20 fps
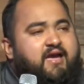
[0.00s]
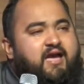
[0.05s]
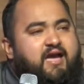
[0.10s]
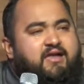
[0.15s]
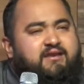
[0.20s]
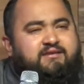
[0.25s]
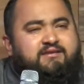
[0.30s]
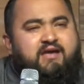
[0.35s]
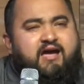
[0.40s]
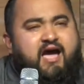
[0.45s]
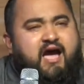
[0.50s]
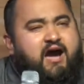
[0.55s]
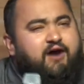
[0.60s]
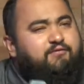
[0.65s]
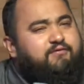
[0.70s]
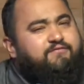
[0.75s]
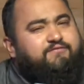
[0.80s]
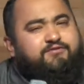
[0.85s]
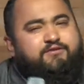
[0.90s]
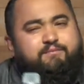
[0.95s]
And
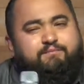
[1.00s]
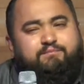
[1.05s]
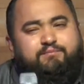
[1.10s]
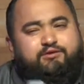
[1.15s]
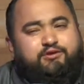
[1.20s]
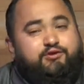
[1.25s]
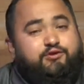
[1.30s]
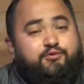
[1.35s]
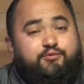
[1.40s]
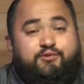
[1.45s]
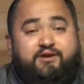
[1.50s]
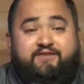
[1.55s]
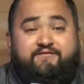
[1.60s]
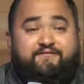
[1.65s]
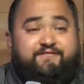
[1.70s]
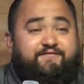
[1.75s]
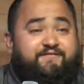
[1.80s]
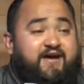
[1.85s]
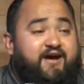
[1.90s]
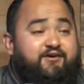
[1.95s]
out of the blue, it
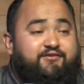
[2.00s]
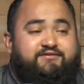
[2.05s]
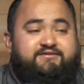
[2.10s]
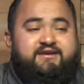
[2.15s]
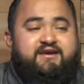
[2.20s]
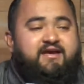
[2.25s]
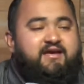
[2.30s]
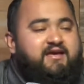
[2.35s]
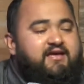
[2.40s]
felt